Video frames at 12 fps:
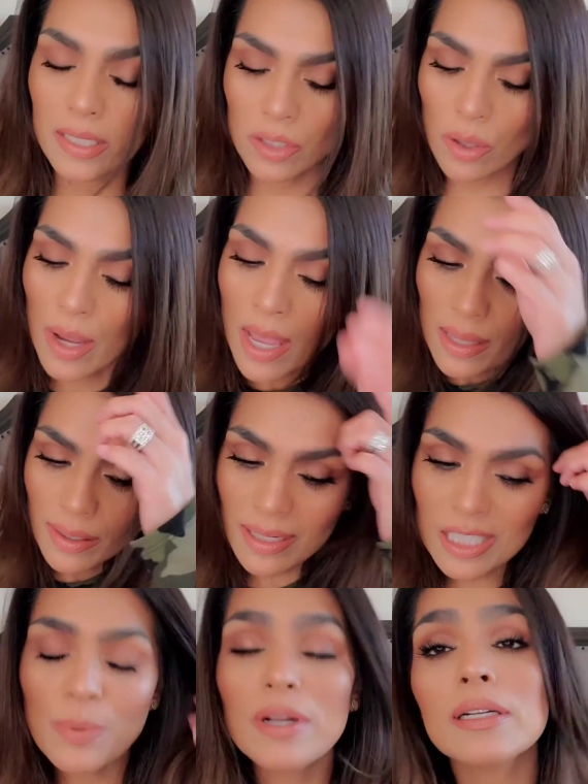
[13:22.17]
So the
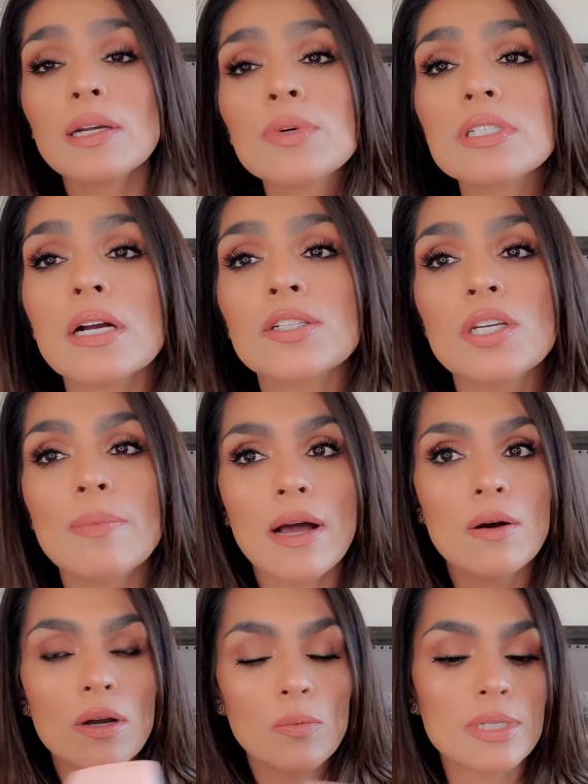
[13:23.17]
next product I want to talk to you
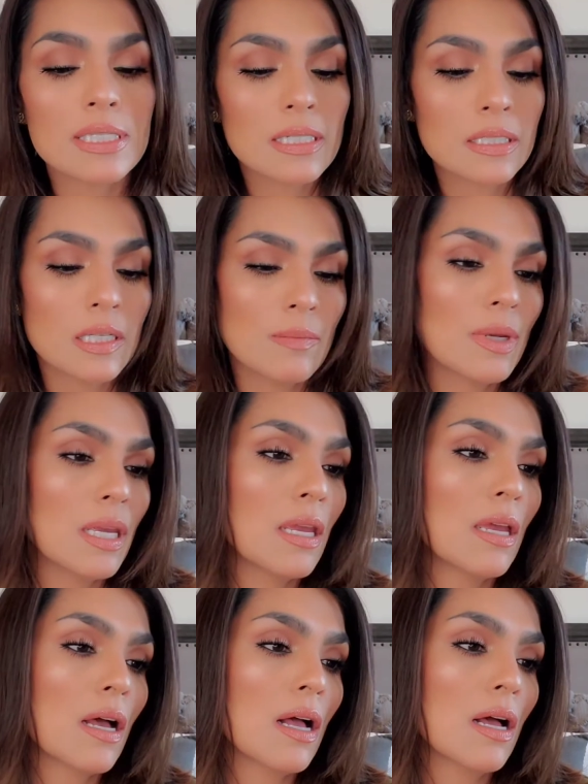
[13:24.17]
about was sent to
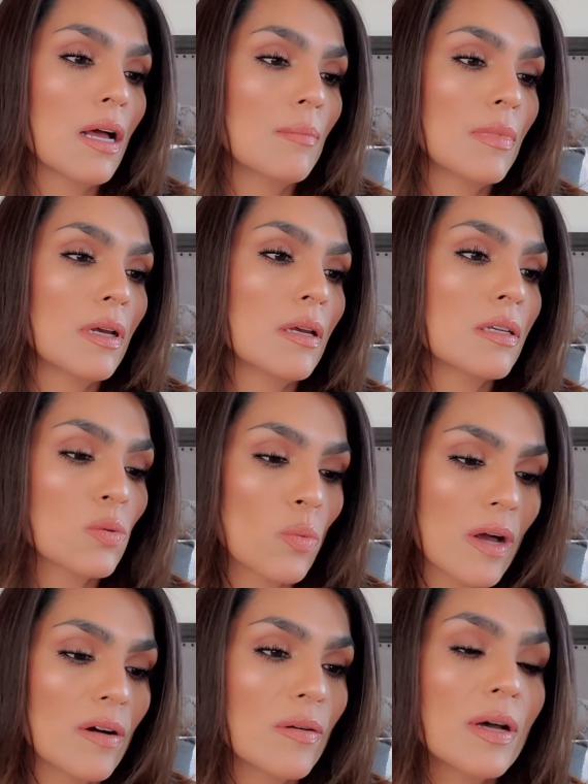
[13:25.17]
me as
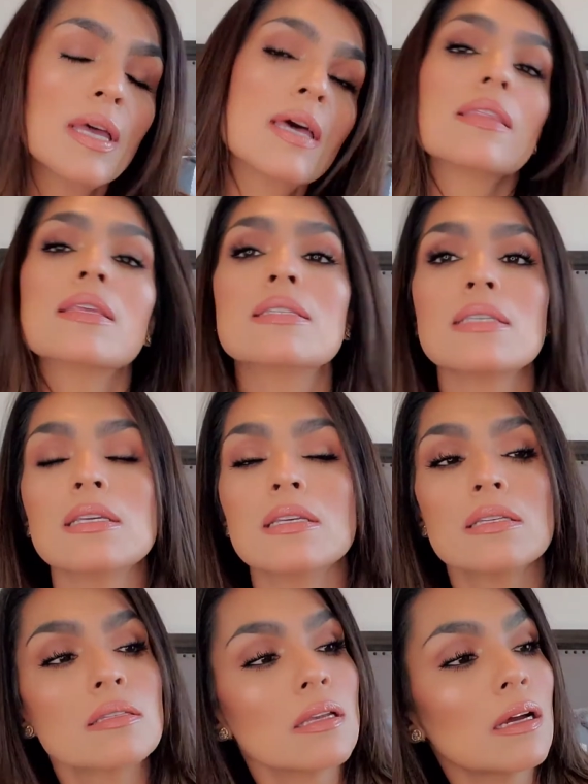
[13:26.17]
well. This
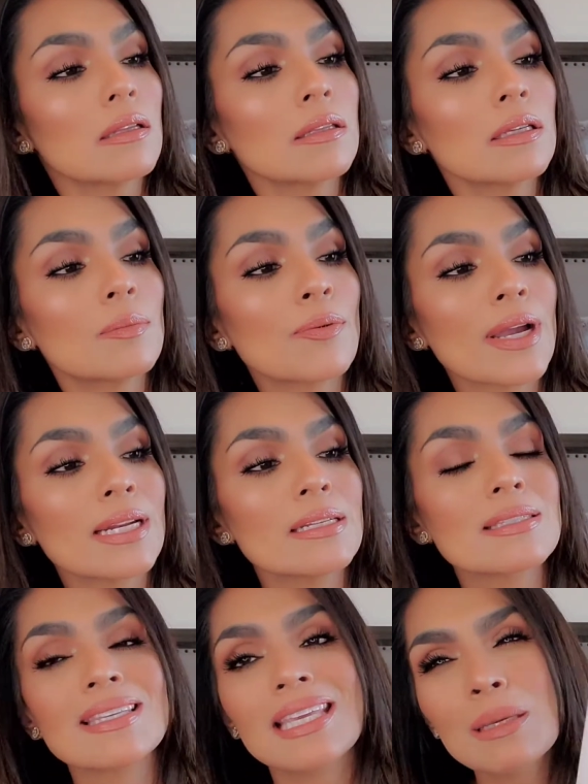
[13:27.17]
is, the brand
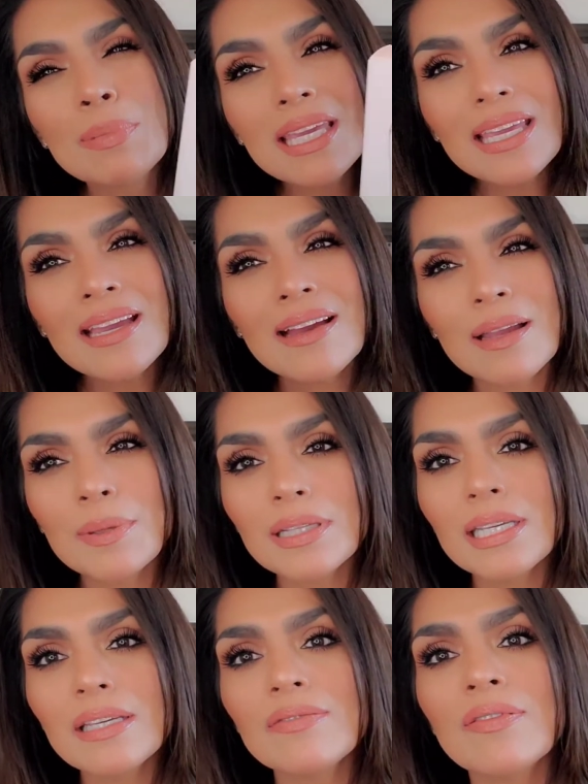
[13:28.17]
is Kibiy, I
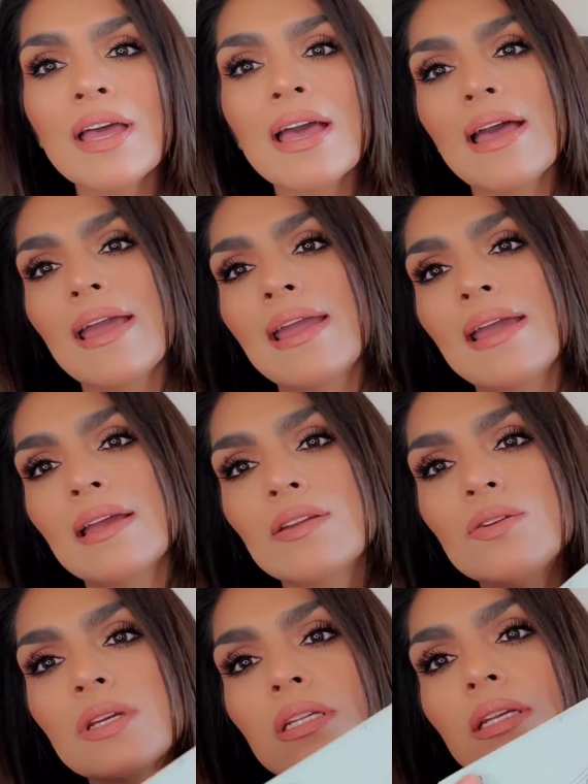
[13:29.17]
believe. And
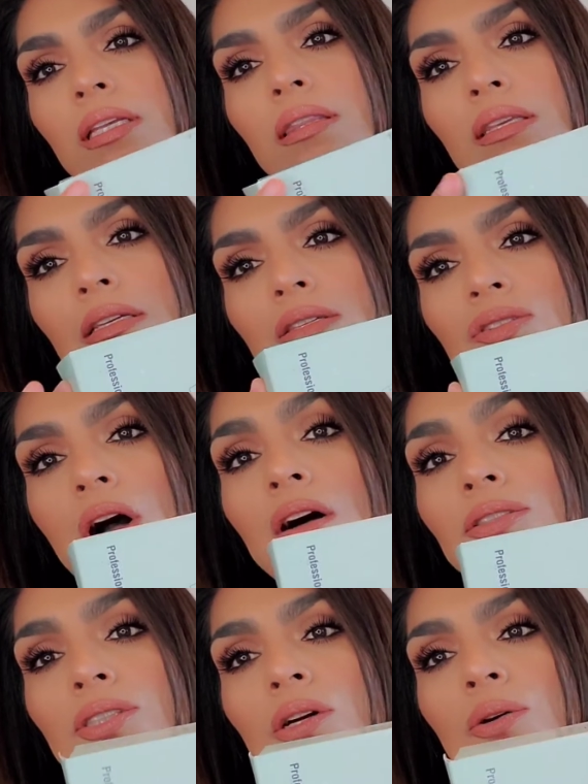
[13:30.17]
you can get this
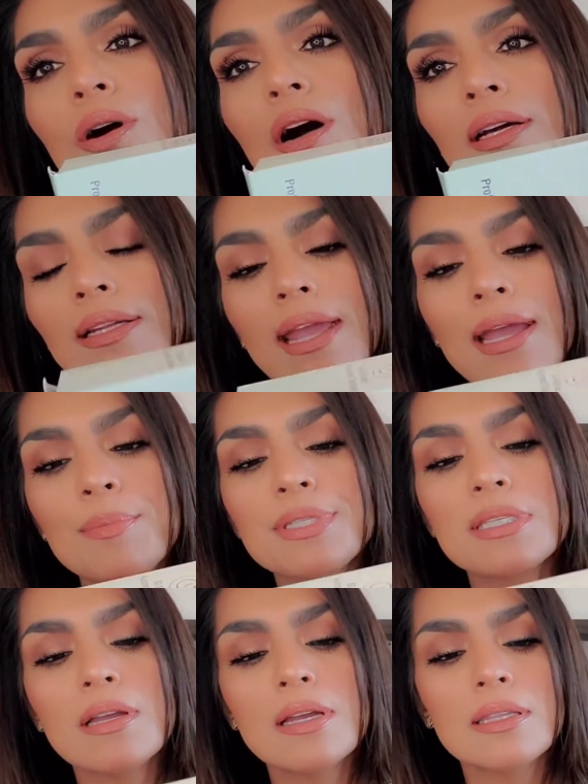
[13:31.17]
also on
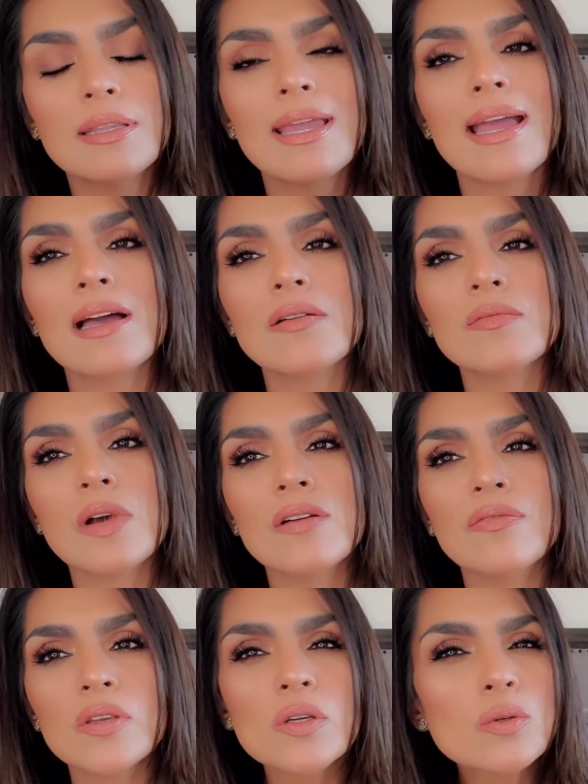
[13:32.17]
Amazon. They have a
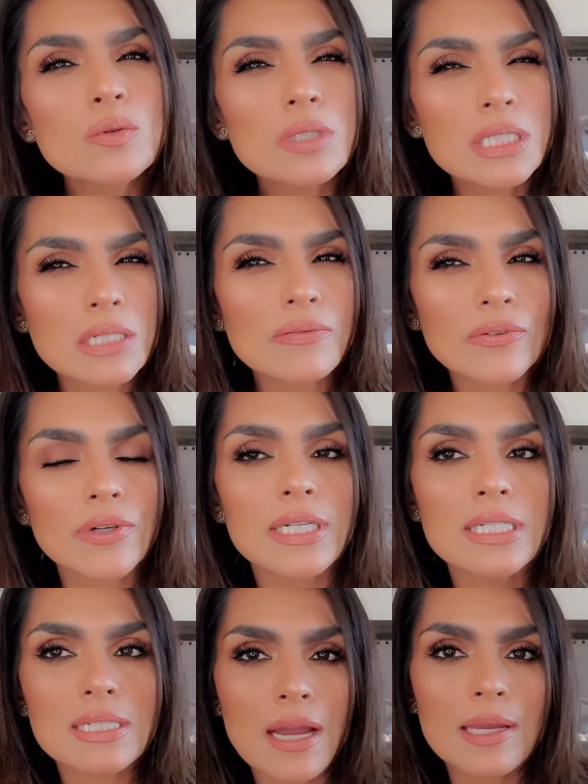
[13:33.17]
few
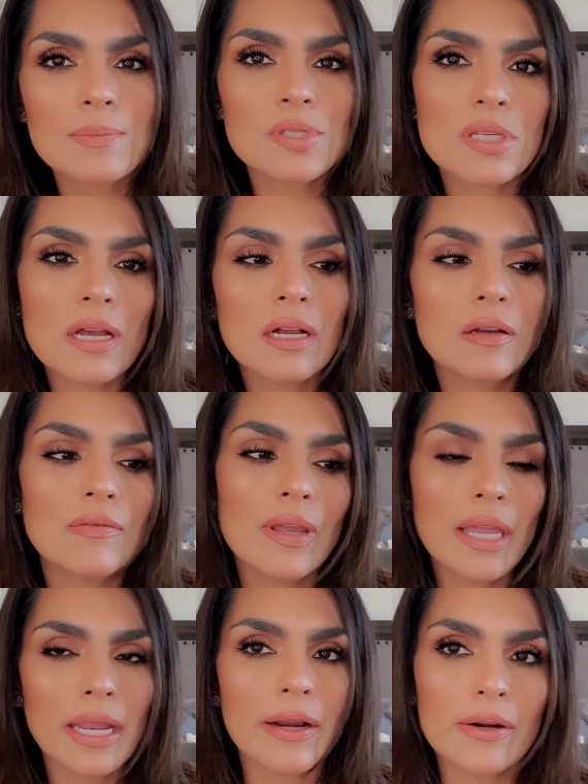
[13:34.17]
different types of
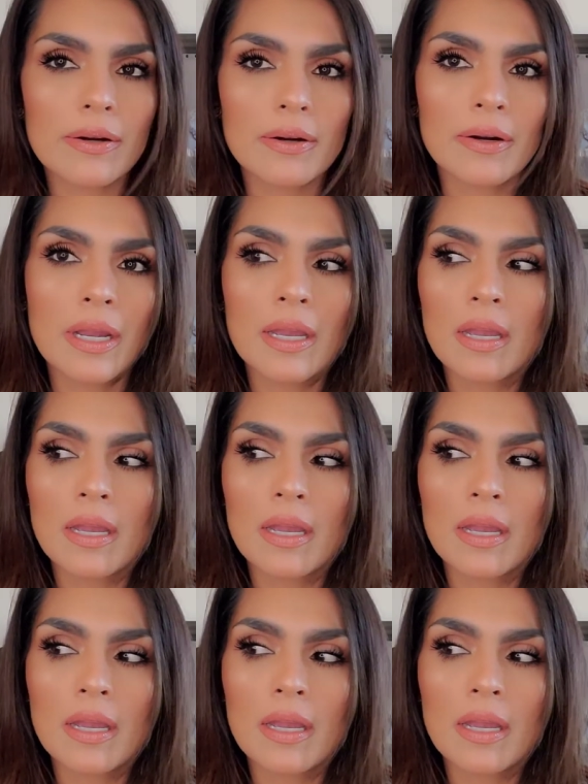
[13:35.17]
hair